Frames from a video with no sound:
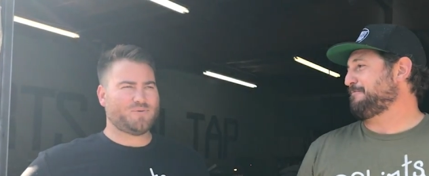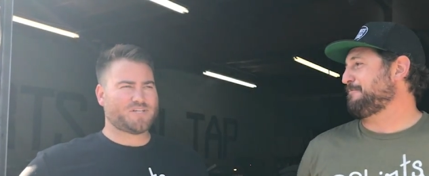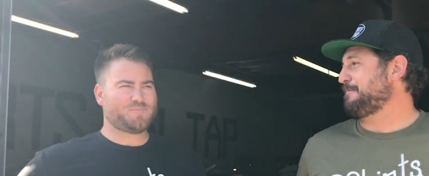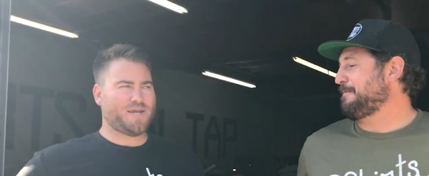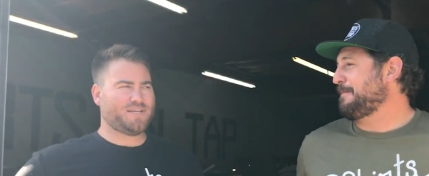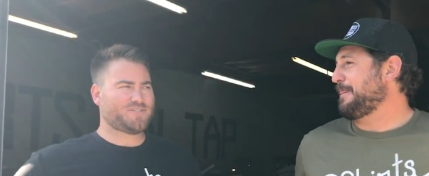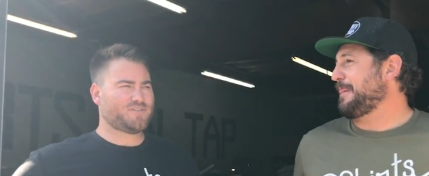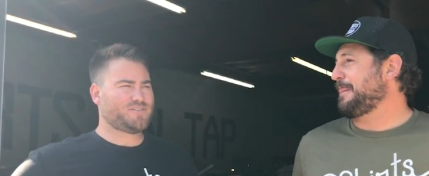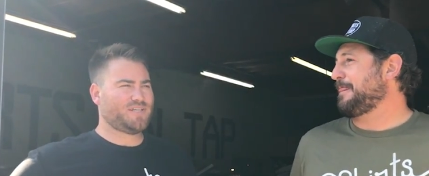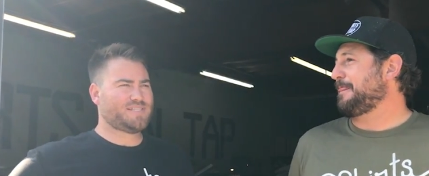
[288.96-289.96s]
Speaker 1: We're expanding
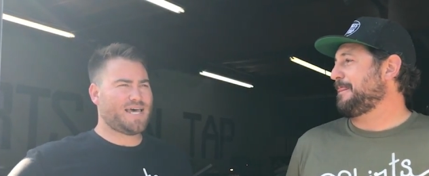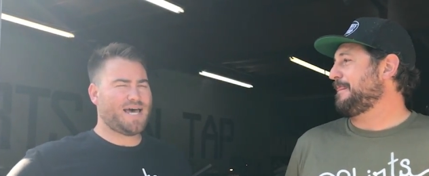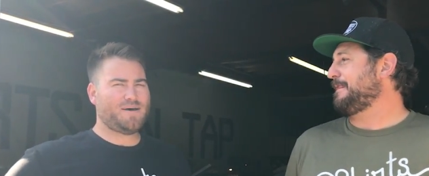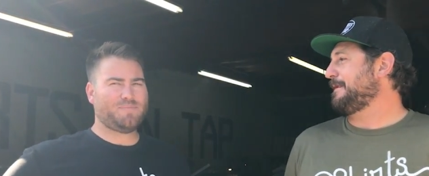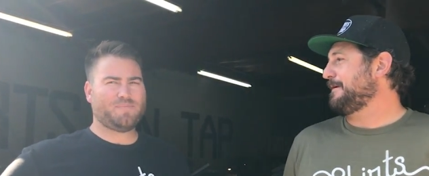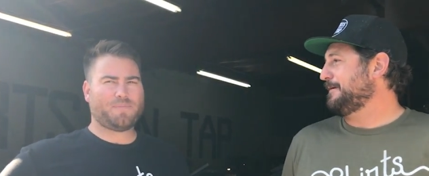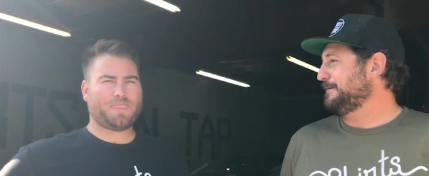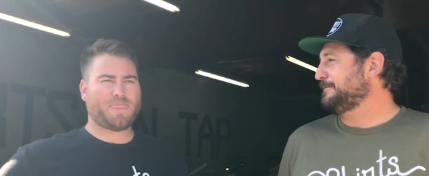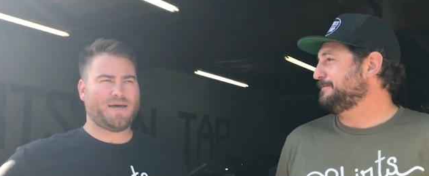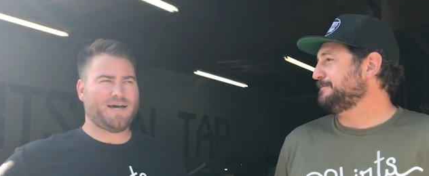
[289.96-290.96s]
Shirts on Tap.
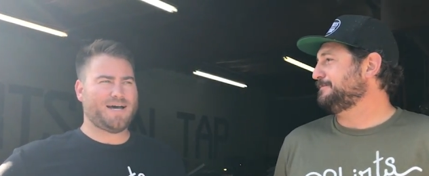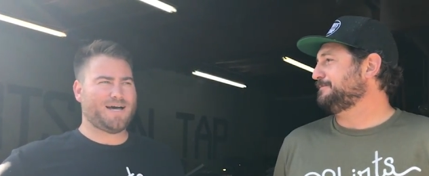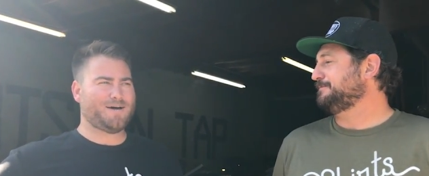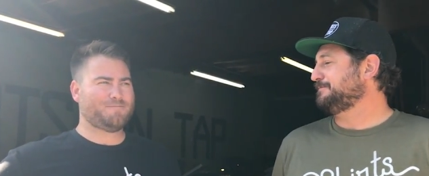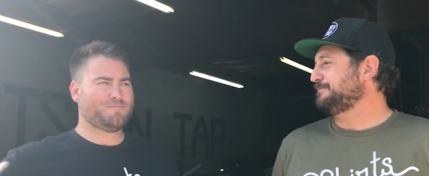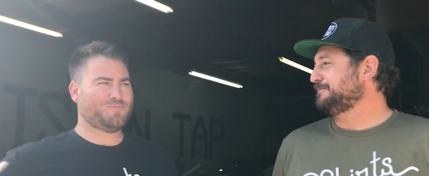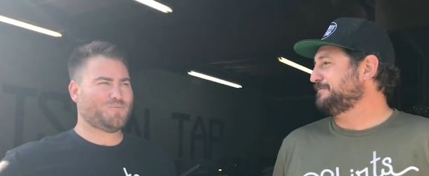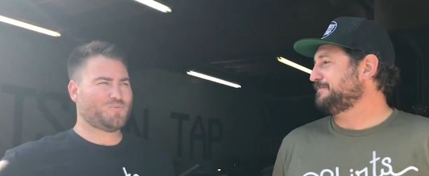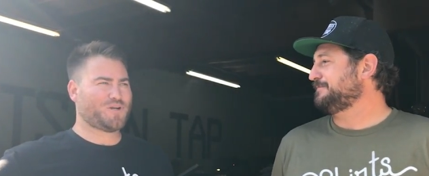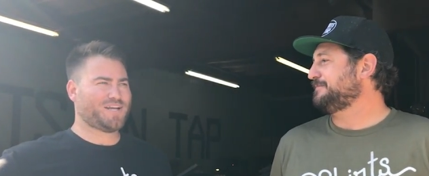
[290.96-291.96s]

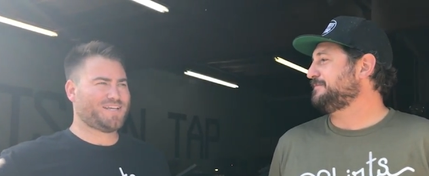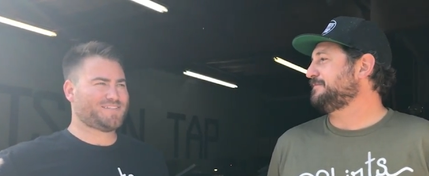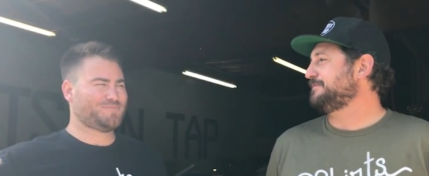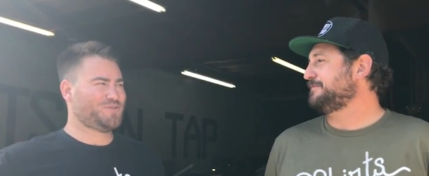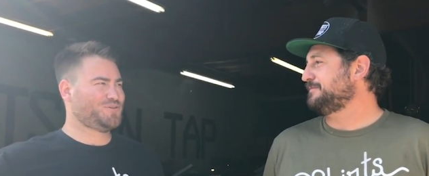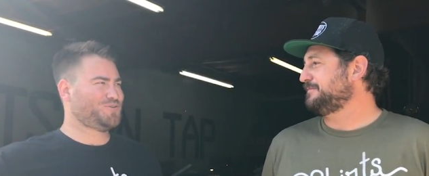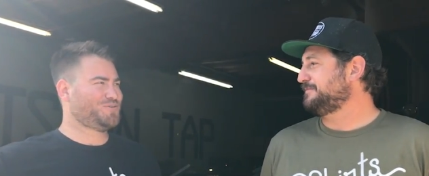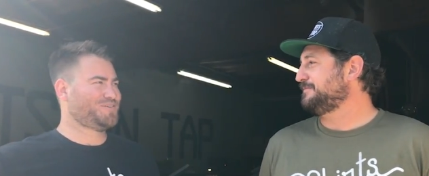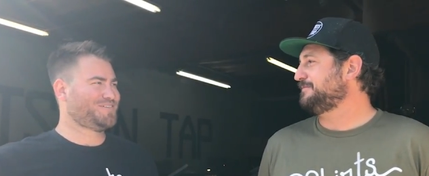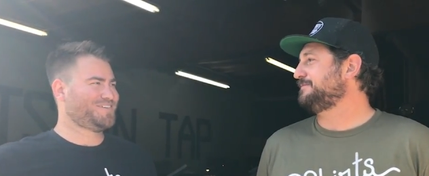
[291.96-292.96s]
We're gonna get some new
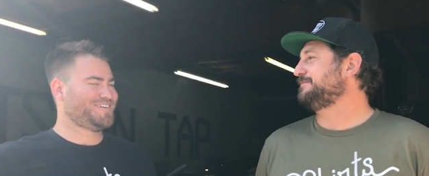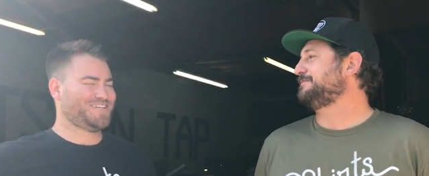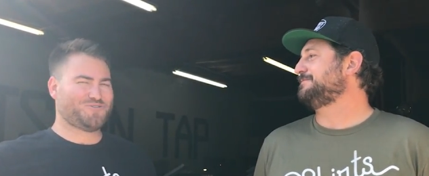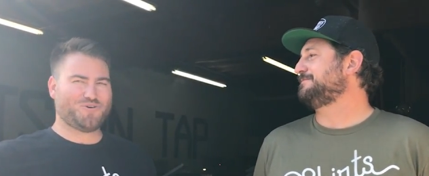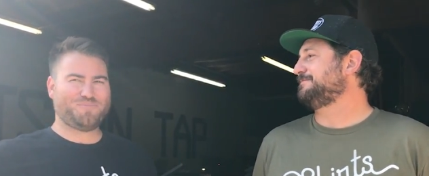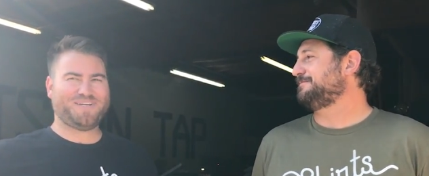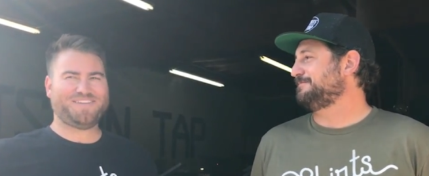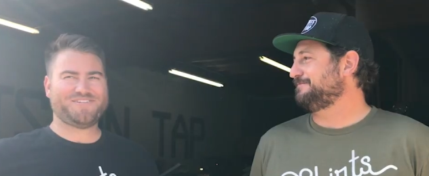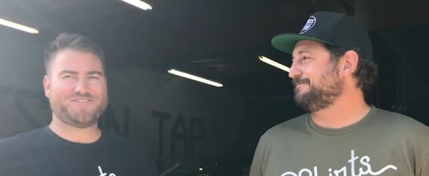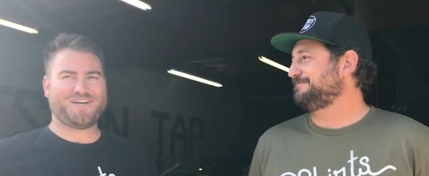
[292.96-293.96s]
equipment
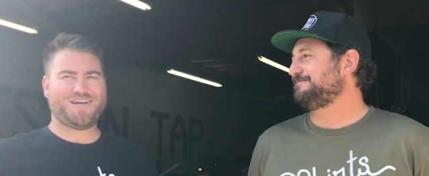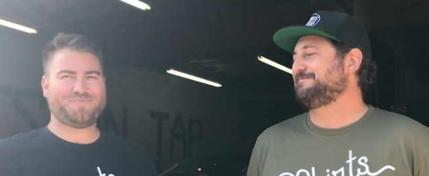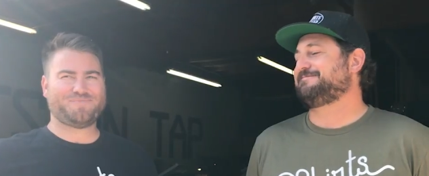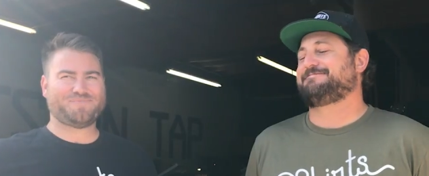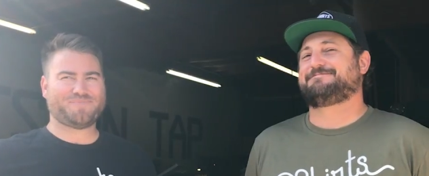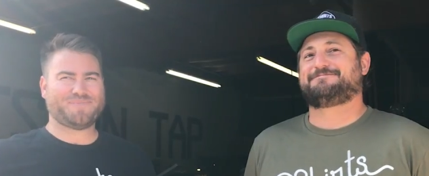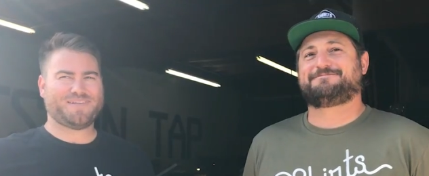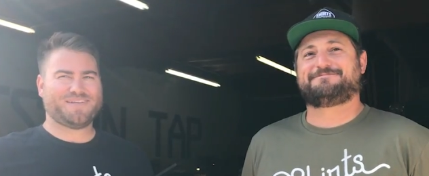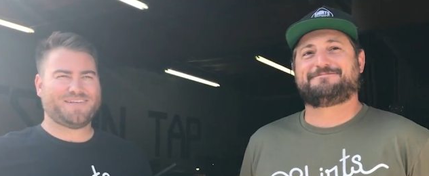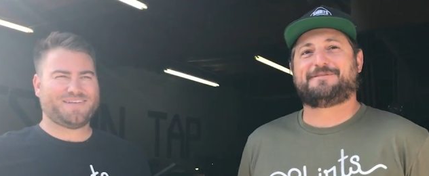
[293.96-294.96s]
in the shop.
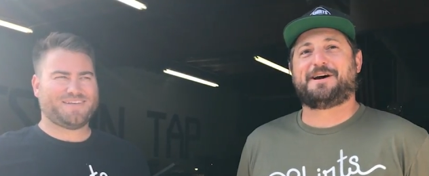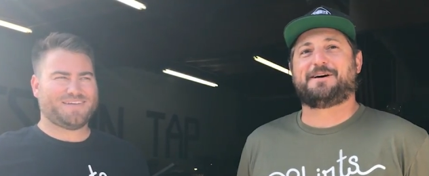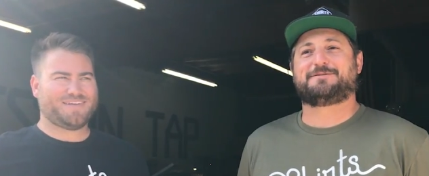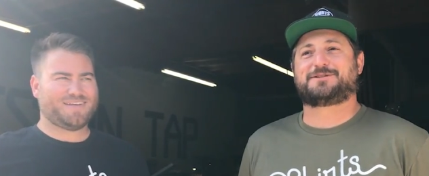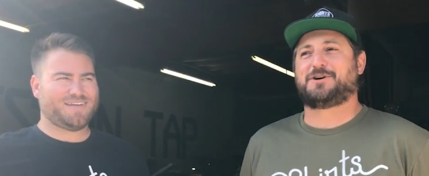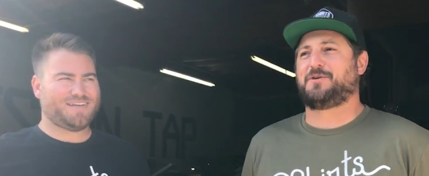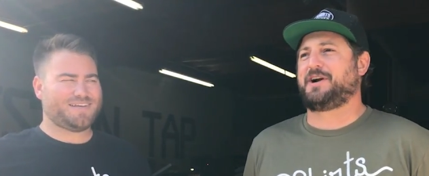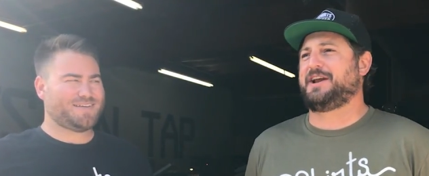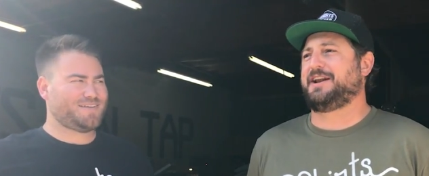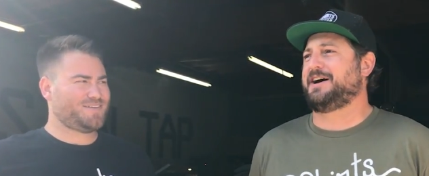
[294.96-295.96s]
Speaker 2: Yeah. So we're
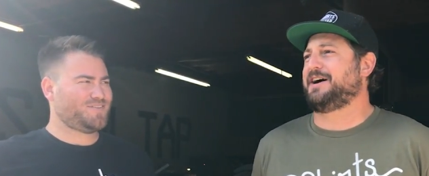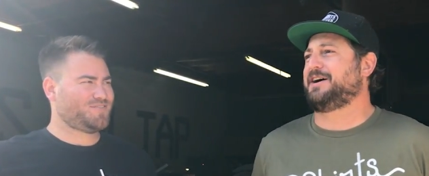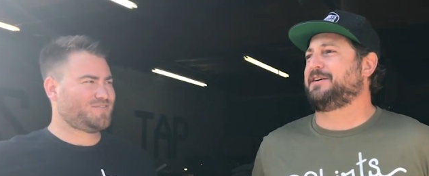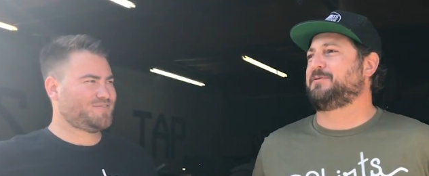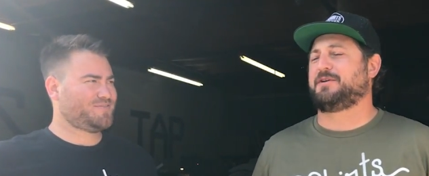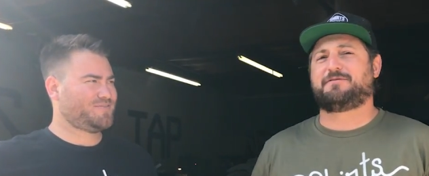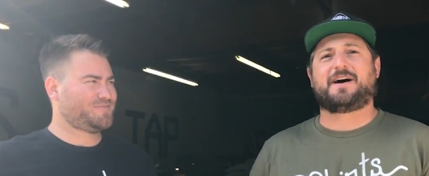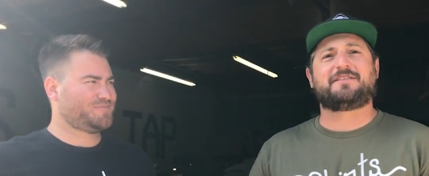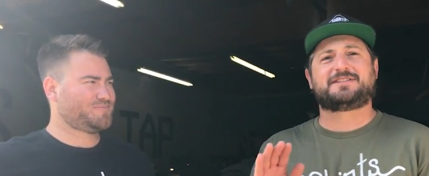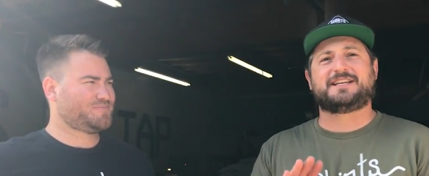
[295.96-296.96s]
in
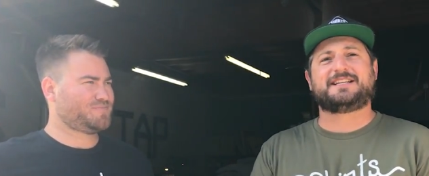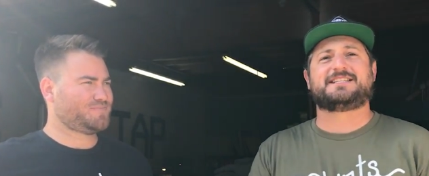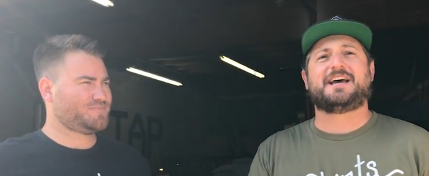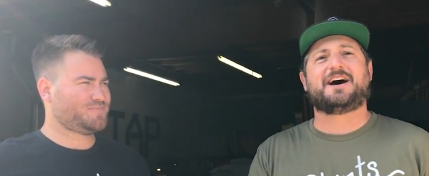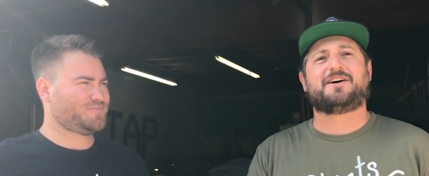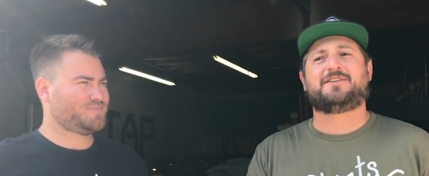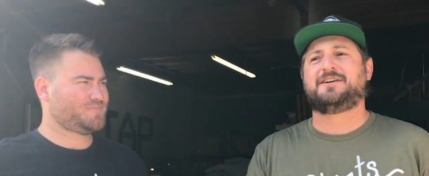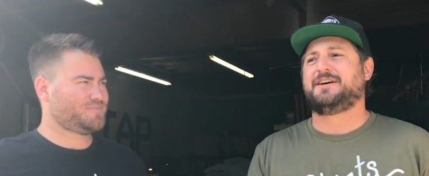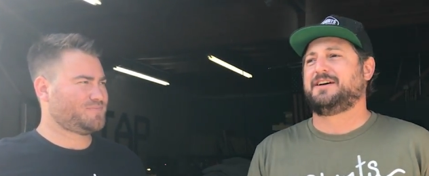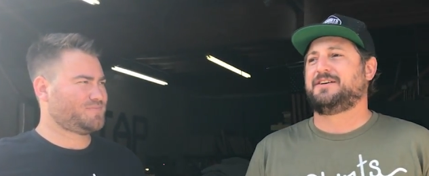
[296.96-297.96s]
5 cities now.
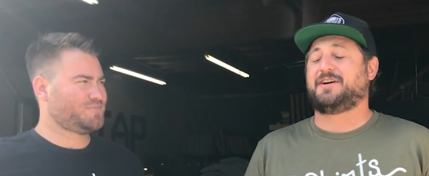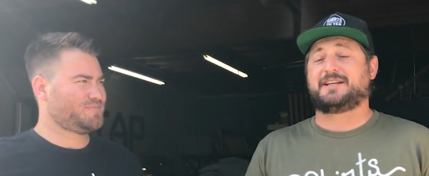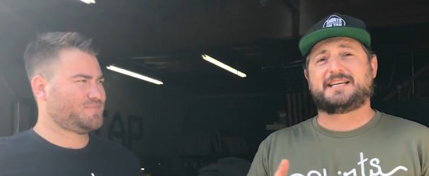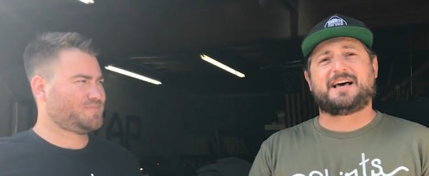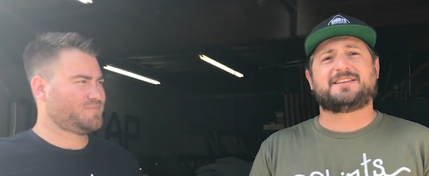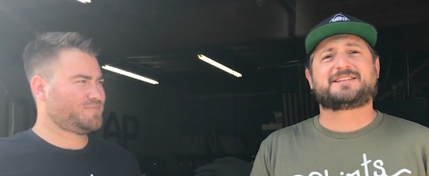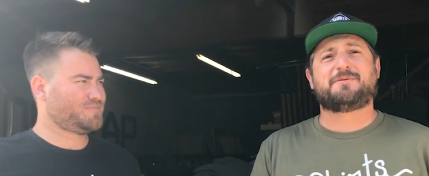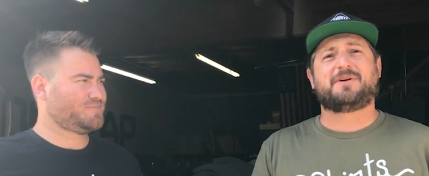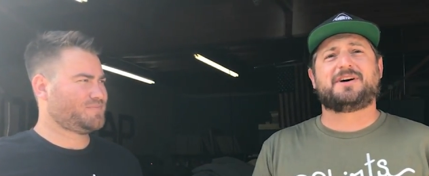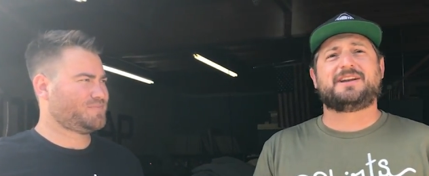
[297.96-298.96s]
We got Dallas
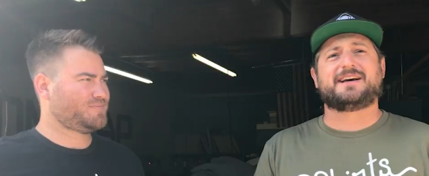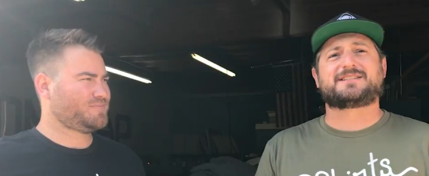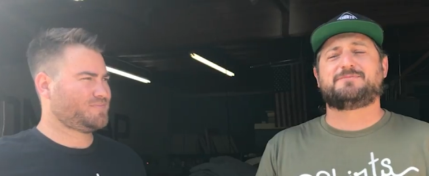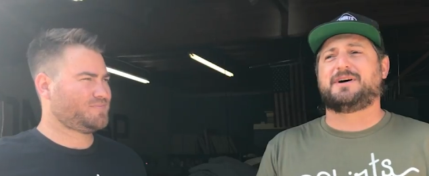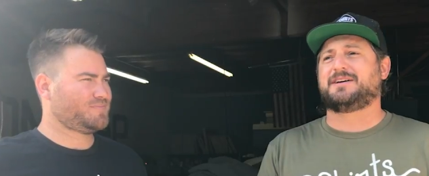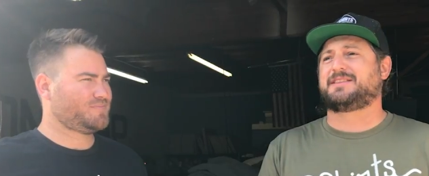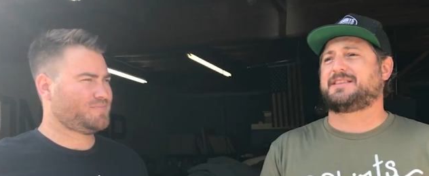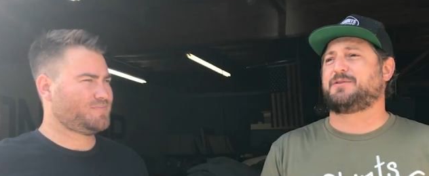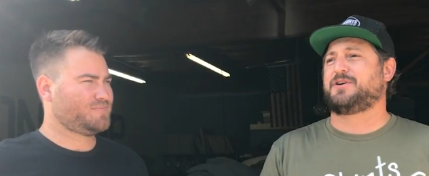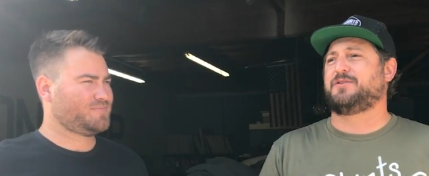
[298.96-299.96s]
coming on next month.
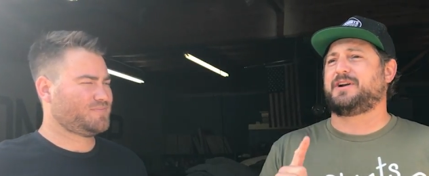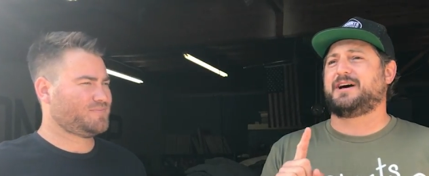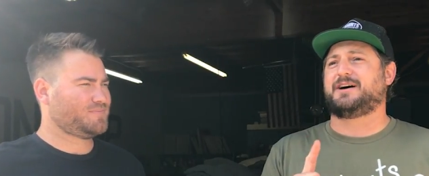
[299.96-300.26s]
We're going